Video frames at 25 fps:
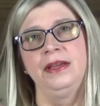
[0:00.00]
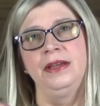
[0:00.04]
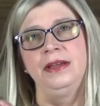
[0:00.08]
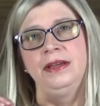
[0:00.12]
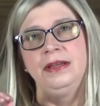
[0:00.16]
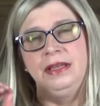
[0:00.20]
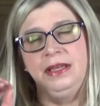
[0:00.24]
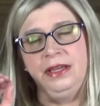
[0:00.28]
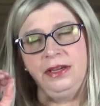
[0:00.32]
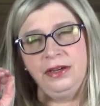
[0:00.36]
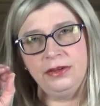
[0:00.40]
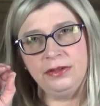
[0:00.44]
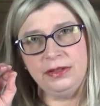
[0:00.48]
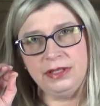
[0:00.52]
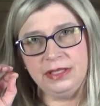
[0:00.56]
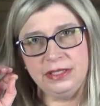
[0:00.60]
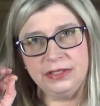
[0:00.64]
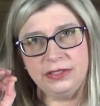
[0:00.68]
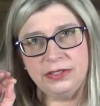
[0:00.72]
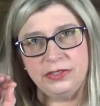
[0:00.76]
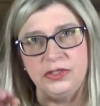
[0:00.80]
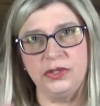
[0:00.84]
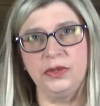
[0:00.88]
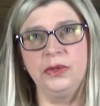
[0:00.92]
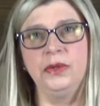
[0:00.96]
hear
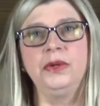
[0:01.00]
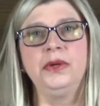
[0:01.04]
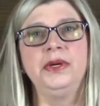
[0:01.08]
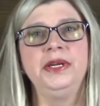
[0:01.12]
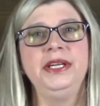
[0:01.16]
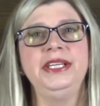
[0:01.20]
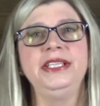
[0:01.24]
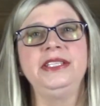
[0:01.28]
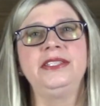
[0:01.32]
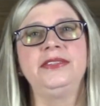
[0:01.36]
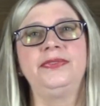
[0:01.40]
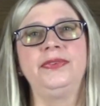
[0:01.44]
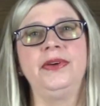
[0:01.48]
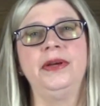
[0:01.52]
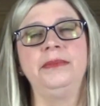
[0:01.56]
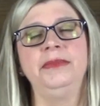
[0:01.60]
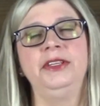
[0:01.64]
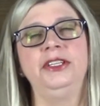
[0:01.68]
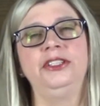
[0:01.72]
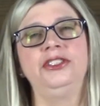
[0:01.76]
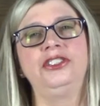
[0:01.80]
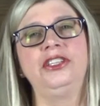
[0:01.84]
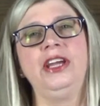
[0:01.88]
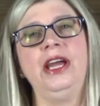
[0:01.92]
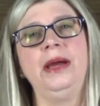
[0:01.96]
these stories from
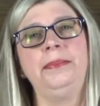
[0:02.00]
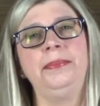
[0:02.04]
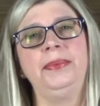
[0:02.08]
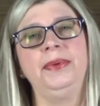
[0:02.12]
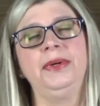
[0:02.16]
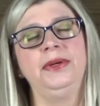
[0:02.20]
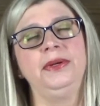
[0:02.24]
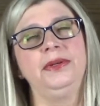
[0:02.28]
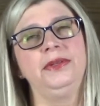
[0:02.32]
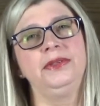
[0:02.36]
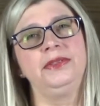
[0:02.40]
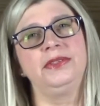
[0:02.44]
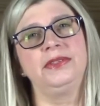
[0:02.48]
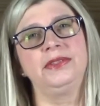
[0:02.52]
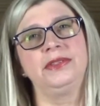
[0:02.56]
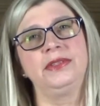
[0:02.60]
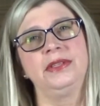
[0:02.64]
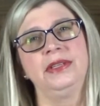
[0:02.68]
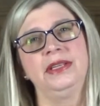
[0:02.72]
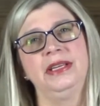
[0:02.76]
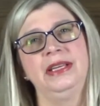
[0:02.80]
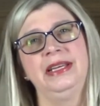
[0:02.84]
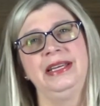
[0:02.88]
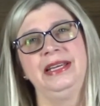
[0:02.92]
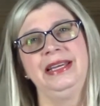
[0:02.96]
the shepherds,
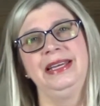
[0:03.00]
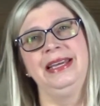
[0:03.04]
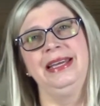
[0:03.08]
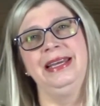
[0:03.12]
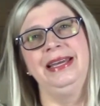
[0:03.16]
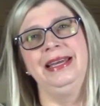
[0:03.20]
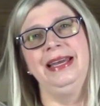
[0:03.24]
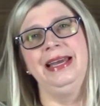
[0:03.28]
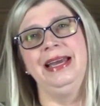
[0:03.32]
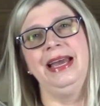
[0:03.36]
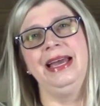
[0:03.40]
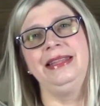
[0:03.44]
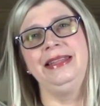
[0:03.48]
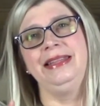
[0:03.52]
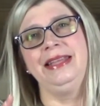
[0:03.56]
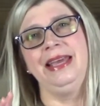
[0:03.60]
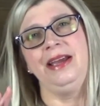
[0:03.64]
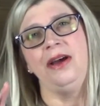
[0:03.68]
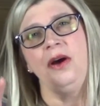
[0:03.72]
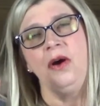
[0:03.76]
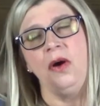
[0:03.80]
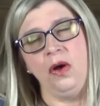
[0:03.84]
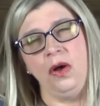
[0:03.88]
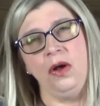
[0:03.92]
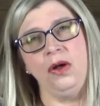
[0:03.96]
and they
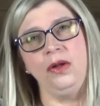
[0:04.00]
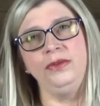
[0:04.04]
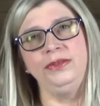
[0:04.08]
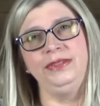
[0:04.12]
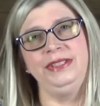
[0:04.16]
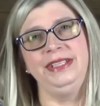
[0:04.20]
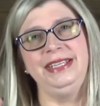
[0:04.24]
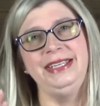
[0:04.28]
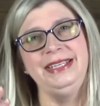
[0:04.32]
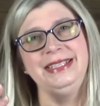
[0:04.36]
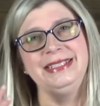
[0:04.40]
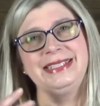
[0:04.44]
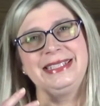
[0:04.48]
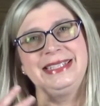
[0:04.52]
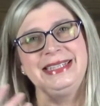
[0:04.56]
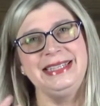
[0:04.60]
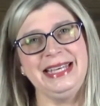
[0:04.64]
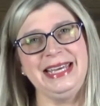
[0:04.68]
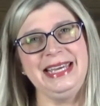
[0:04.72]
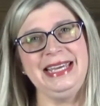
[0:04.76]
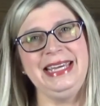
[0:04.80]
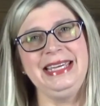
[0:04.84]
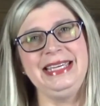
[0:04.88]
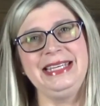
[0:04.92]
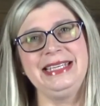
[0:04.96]
hold these
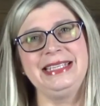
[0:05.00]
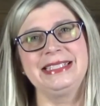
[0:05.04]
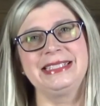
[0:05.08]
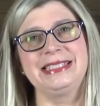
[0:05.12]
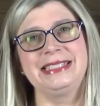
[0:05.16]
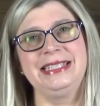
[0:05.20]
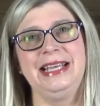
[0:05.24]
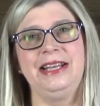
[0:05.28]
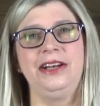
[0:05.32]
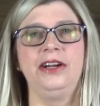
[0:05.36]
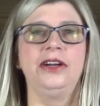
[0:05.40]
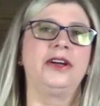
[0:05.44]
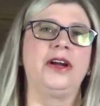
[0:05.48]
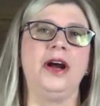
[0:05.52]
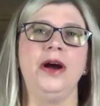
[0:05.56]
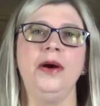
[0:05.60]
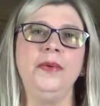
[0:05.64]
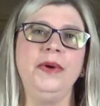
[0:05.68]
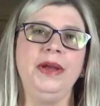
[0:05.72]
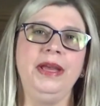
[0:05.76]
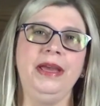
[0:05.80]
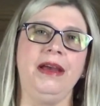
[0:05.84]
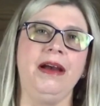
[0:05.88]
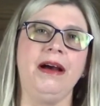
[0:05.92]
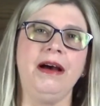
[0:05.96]
things that are
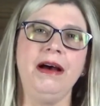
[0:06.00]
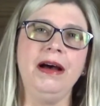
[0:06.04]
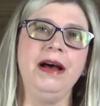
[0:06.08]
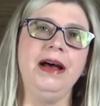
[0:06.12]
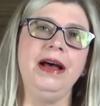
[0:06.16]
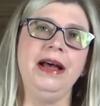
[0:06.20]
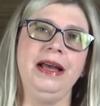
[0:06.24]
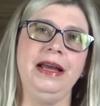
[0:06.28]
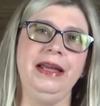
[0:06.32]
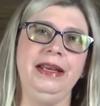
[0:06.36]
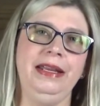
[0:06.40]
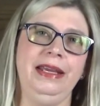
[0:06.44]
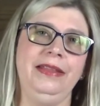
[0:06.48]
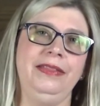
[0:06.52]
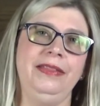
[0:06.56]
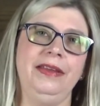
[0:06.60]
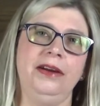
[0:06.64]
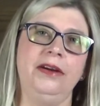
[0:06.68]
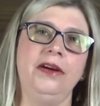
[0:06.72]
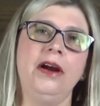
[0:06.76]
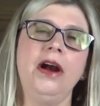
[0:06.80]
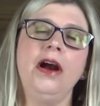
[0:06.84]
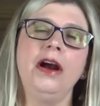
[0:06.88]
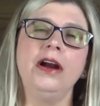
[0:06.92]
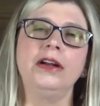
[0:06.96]
going on in
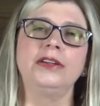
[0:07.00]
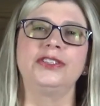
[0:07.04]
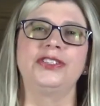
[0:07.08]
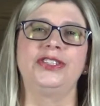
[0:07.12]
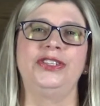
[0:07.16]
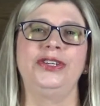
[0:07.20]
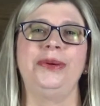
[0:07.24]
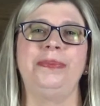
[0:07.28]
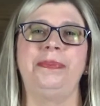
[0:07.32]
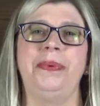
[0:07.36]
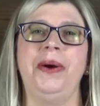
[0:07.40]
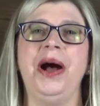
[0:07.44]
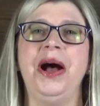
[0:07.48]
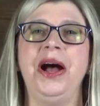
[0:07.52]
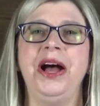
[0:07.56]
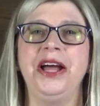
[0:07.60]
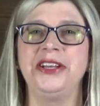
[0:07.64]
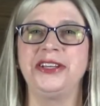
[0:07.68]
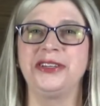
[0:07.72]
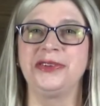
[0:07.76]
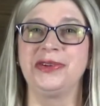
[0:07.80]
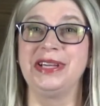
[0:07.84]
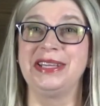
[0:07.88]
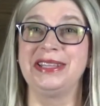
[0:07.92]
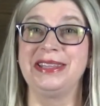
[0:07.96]
their hearts. They're
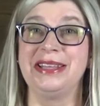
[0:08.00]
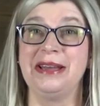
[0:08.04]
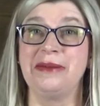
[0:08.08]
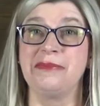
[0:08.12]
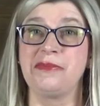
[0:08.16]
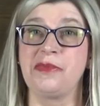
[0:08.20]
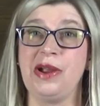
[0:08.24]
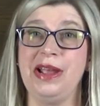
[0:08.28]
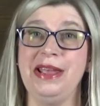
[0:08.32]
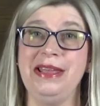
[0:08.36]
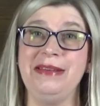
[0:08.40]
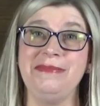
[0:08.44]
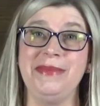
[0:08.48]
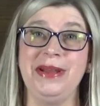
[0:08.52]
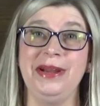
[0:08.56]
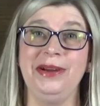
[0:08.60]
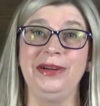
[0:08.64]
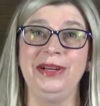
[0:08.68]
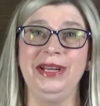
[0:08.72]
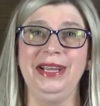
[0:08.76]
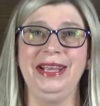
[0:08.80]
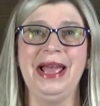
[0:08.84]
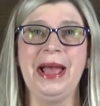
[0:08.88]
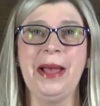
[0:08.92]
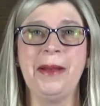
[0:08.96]
pondering them, right?
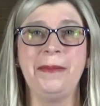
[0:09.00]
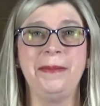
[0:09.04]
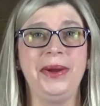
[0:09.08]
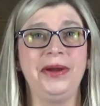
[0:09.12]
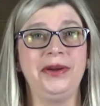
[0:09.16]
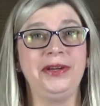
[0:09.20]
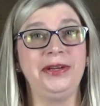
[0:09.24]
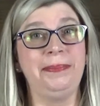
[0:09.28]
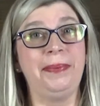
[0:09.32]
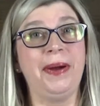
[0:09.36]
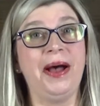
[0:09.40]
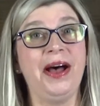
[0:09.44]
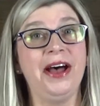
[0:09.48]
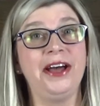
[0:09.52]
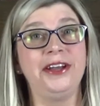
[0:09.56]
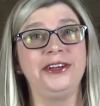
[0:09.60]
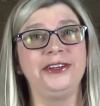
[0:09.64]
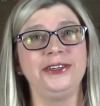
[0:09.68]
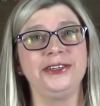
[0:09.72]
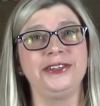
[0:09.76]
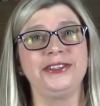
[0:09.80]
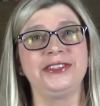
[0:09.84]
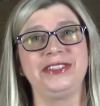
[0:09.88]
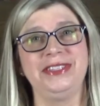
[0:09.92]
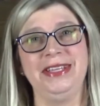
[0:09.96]
Mary
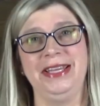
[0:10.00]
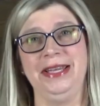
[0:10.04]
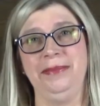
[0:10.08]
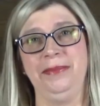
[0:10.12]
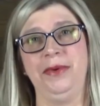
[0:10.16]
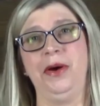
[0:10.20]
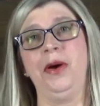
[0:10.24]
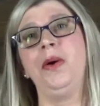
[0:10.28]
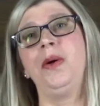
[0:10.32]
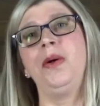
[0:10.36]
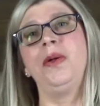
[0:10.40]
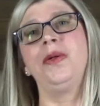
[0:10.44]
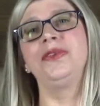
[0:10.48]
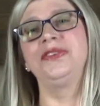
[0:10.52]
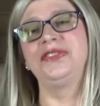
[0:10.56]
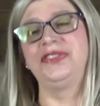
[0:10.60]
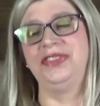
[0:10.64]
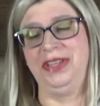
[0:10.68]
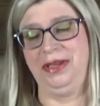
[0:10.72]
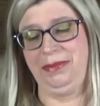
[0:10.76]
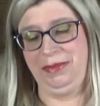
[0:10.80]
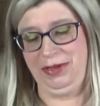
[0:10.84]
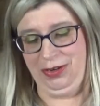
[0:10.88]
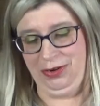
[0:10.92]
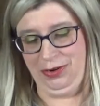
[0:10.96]
ponders them, holds
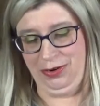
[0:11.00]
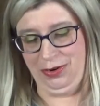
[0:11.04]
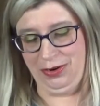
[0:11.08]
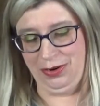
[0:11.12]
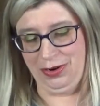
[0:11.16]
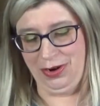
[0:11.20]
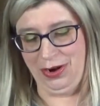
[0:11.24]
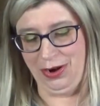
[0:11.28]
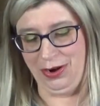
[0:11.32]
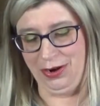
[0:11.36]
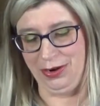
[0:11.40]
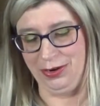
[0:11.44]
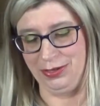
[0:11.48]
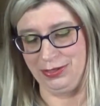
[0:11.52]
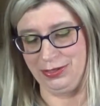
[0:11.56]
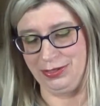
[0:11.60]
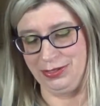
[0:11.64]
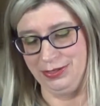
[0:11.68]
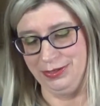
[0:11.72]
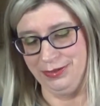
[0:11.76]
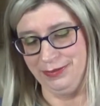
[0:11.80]
them in her heart.